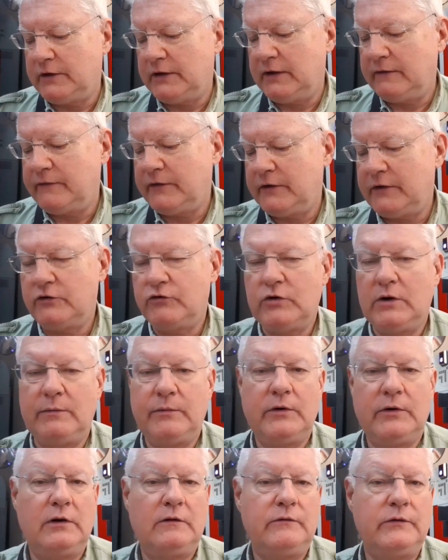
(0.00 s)
leave and you
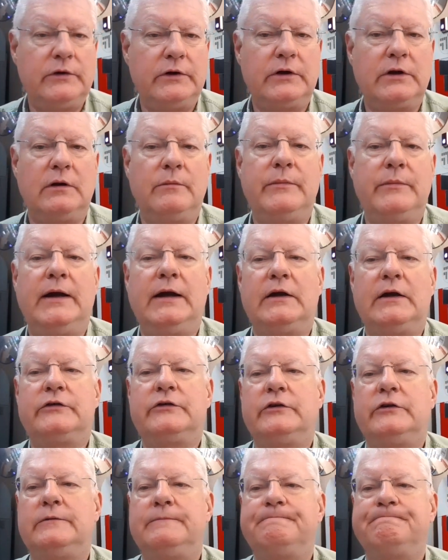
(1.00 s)
drop it off when you come back.
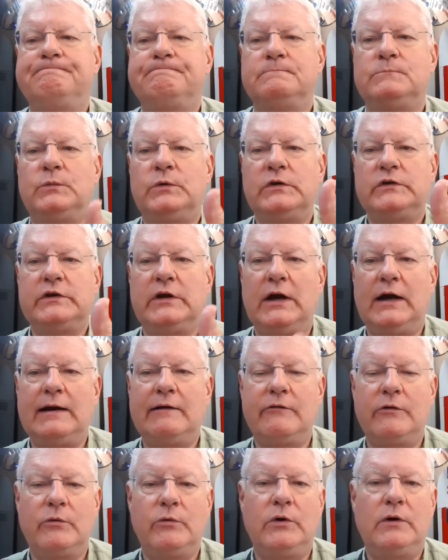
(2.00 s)
So I want to say hi
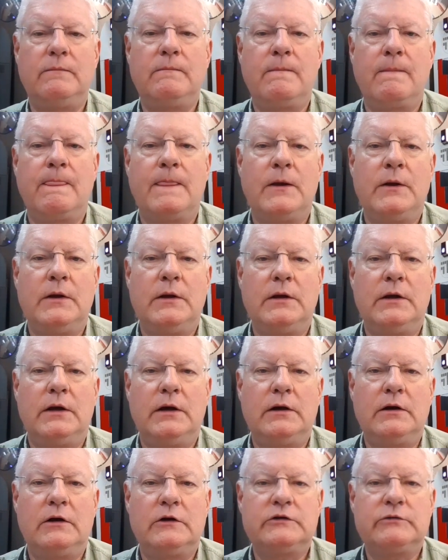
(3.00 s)
to everyone.
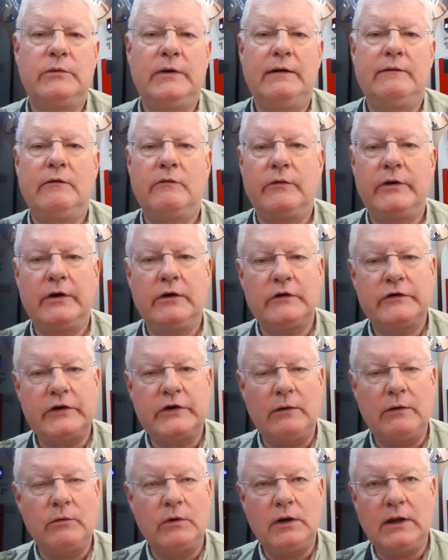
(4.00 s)
And also we have over here
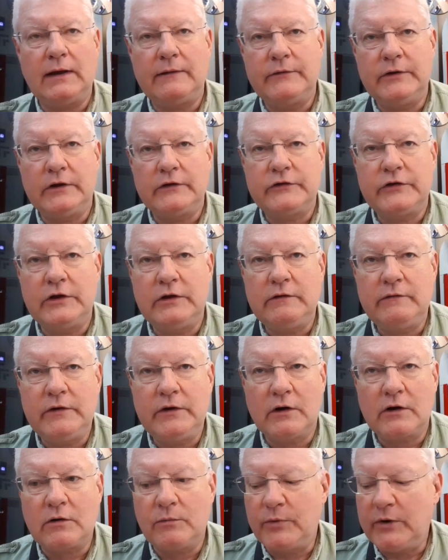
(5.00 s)

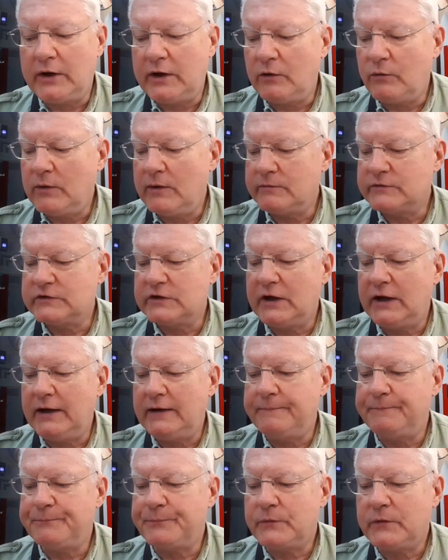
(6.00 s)
TaiwanLive.tv, our companion
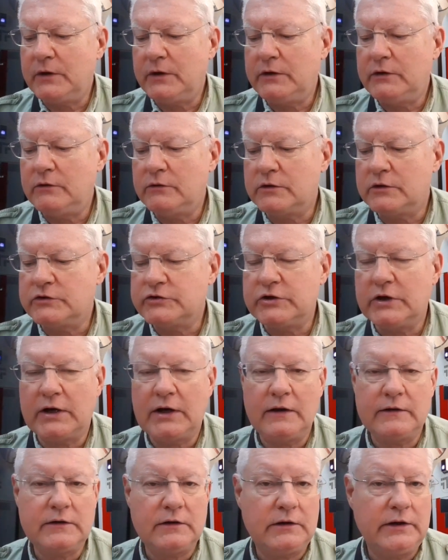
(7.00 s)
website, and you can
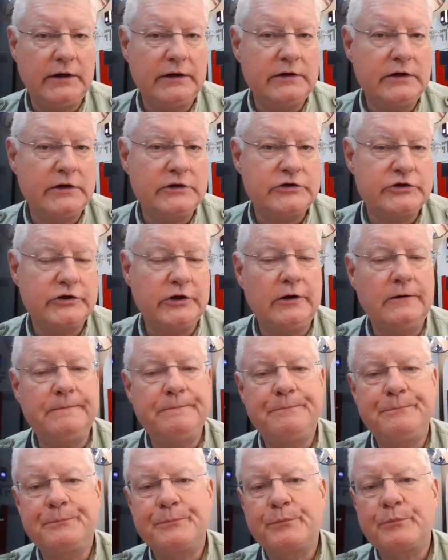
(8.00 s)
check out the late night show
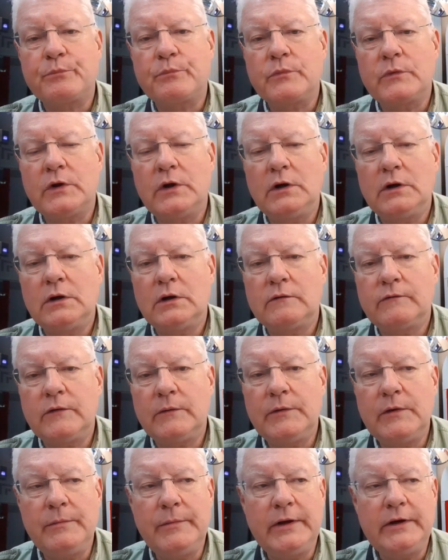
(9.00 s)

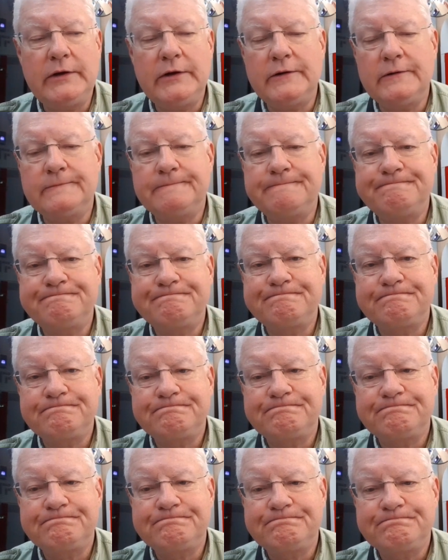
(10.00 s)
from the menu.
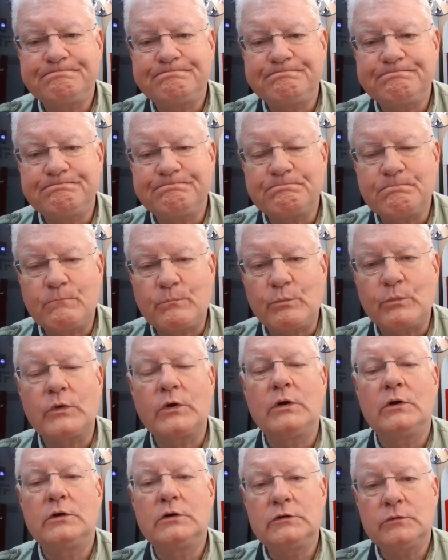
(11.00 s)

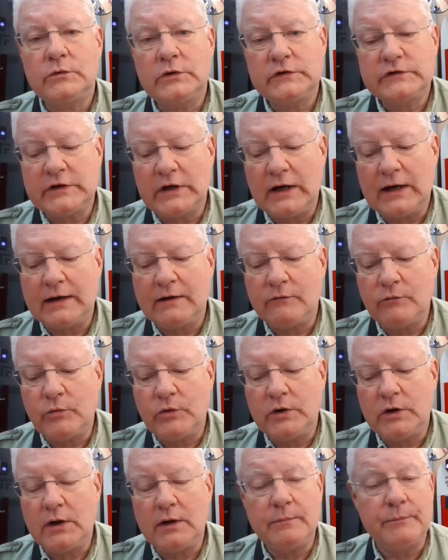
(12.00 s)
I want to say hi to
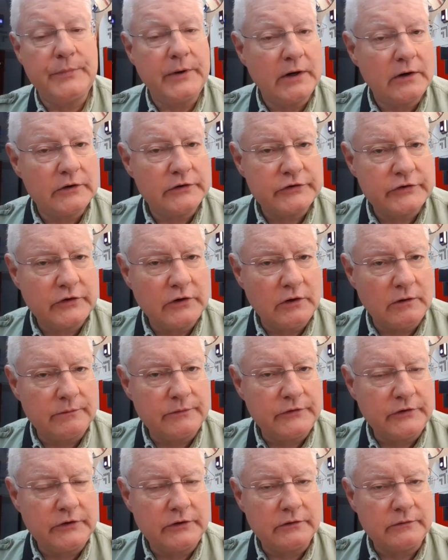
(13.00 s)
everyone on Periscope
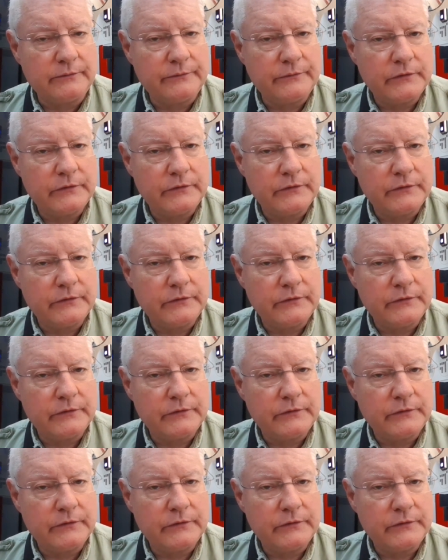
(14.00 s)
too.